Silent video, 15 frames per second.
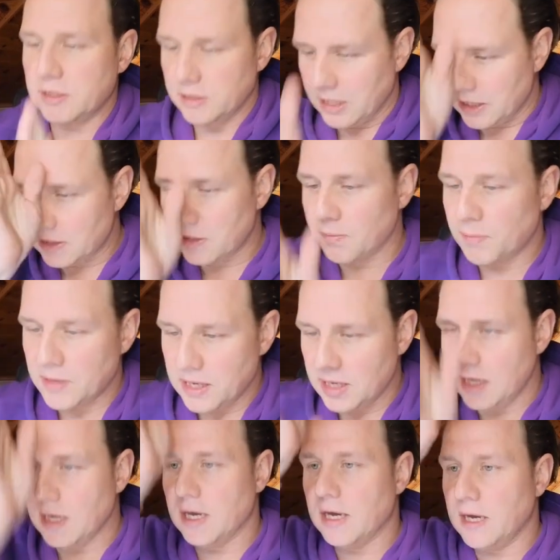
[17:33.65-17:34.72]
Needs to
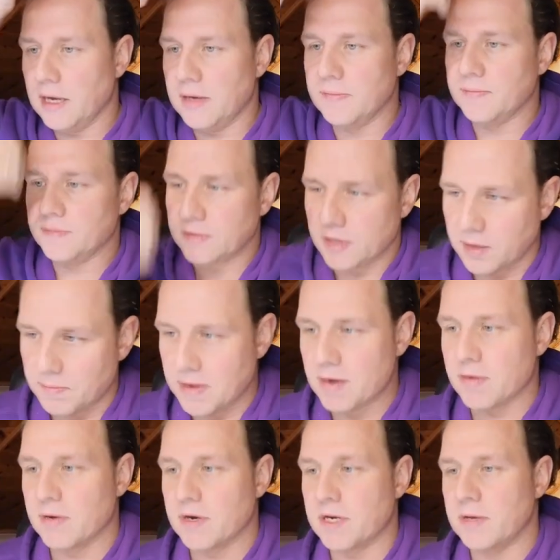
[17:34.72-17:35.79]
be a
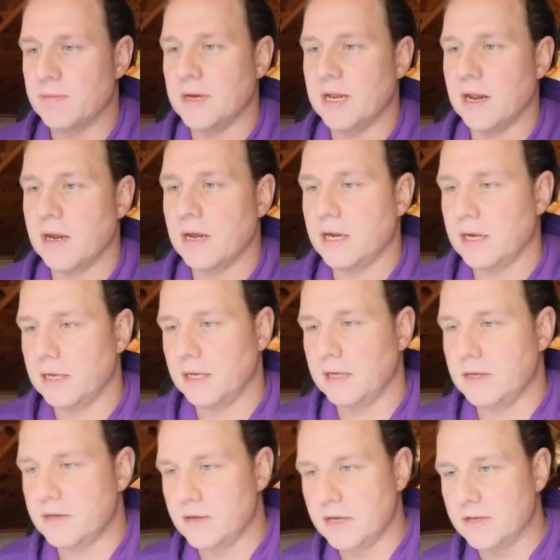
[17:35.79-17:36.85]
mirror in the middle, and
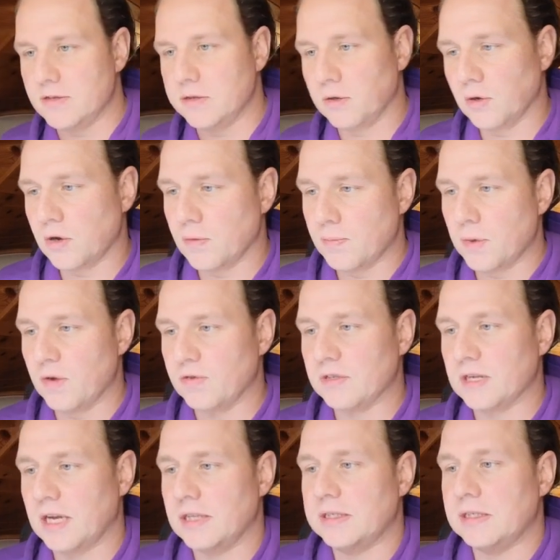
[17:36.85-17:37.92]
it needs to look at both
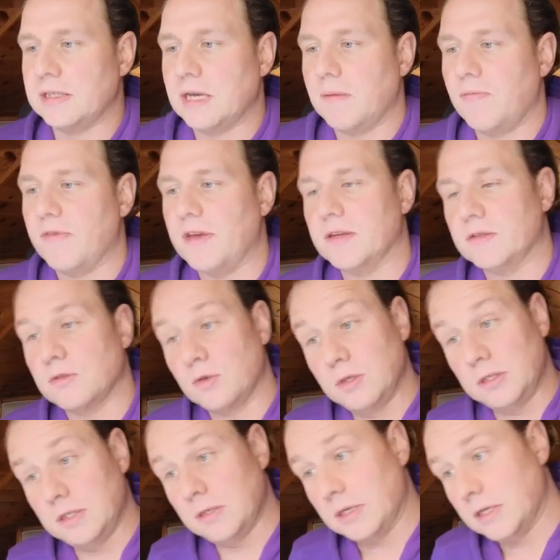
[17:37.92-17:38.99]
sides the same thing. So
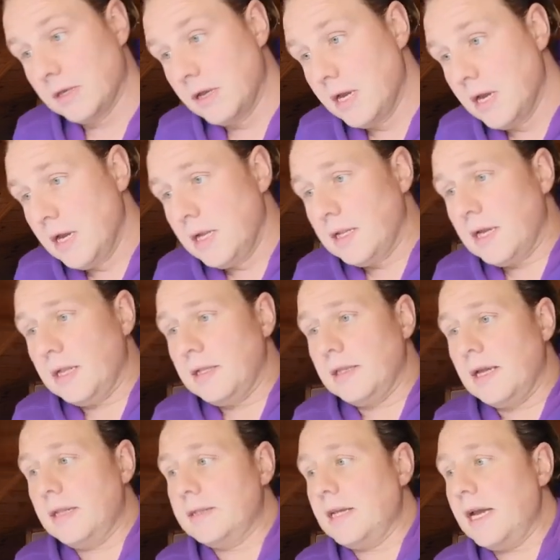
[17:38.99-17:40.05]
it's
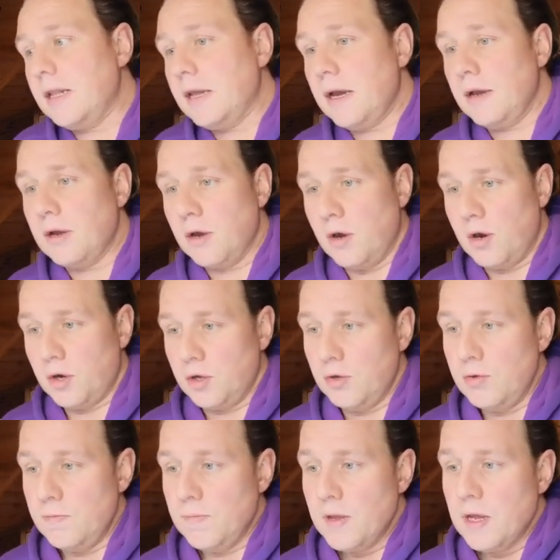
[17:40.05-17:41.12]
that I
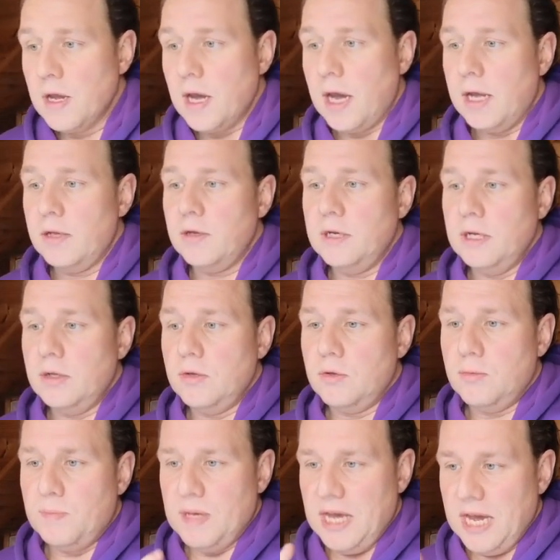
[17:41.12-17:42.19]
argue, and you need to
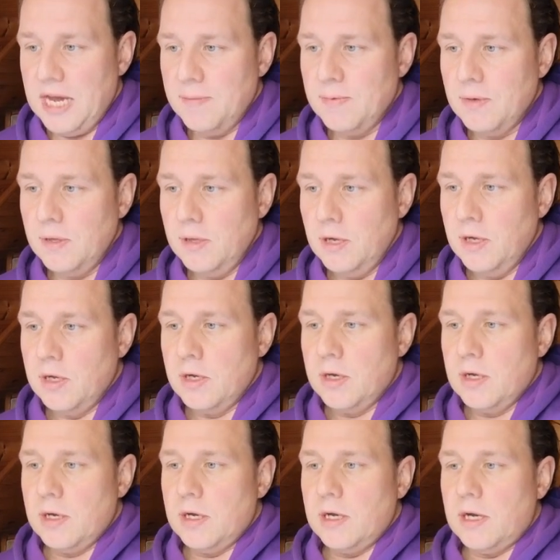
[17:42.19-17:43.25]
be able.
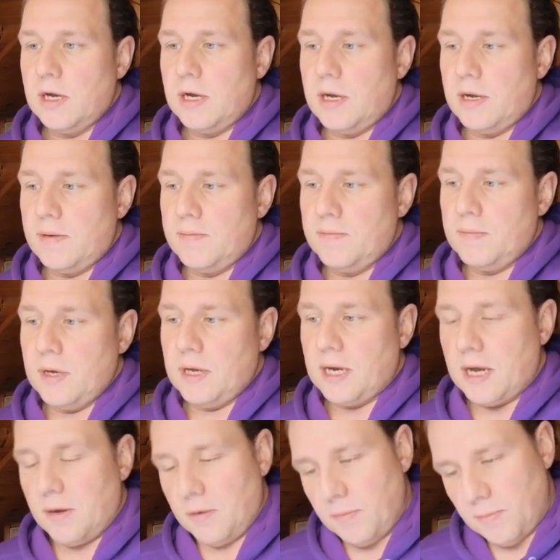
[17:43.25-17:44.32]
And
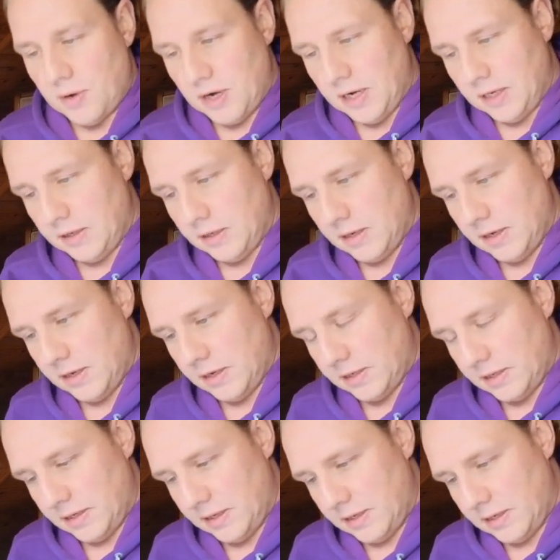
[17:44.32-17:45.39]
now we bring in
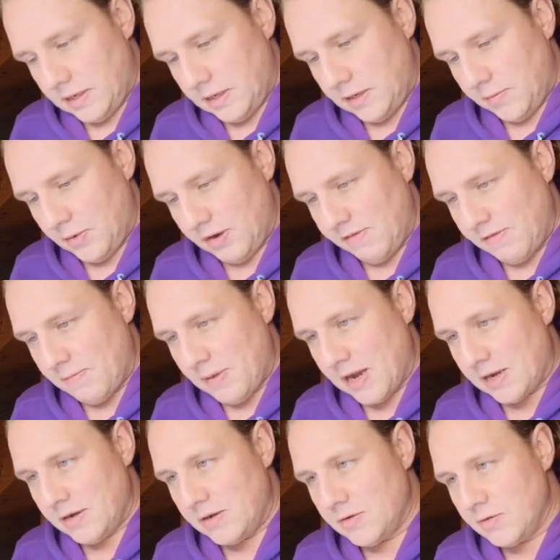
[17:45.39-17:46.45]
the breathing
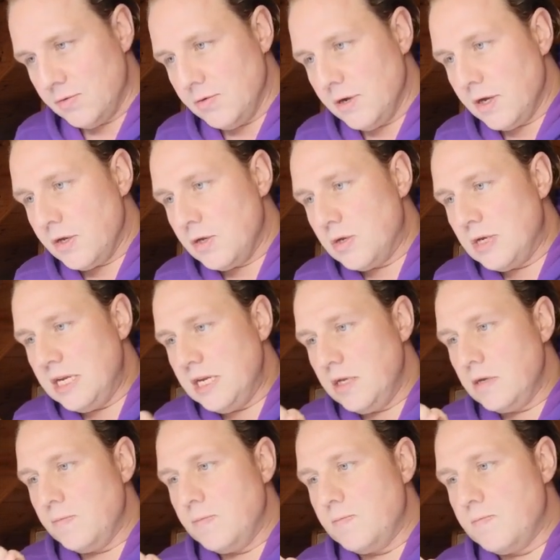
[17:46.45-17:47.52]
pattern too. You need
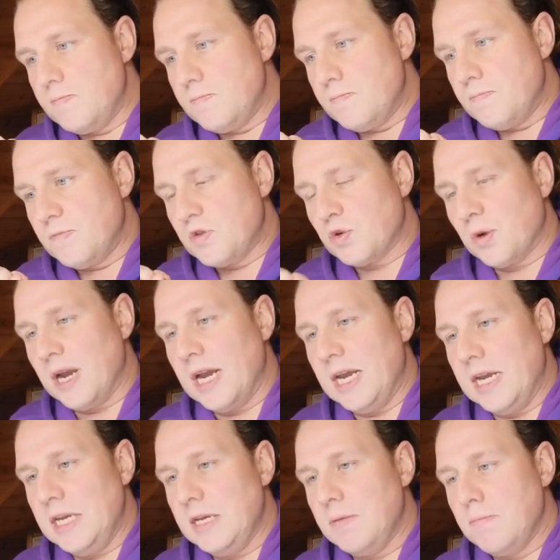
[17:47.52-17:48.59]
to
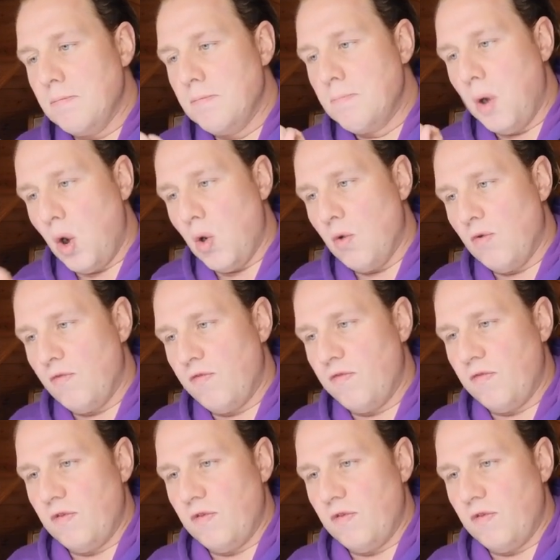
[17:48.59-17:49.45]
train both.